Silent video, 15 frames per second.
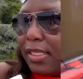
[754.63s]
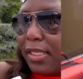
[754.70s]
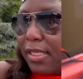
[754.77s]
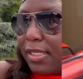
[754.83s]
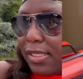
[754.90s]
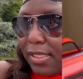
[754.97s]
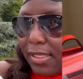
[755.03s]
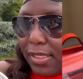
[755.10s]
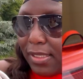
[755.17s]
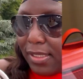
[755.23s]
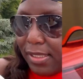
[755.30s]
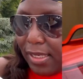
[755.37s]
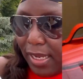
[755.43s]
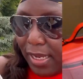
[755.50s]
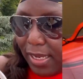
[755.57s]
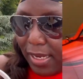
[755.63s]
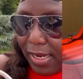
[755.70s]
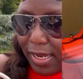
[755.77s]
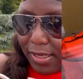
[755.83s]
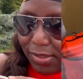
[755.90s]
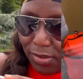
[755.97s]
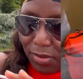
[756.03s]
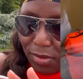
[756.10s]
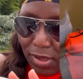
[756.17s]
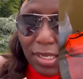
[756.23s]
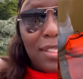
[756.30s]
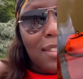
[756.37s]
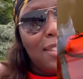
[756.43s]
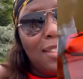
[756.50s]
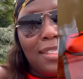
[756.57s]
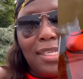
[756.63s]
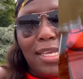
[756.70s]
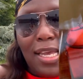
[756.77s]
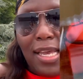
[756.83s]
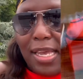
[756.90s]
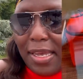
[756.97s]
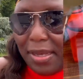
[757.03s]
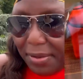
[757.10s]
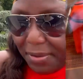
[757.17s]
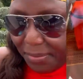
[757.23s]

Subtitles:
as I said, as you can see,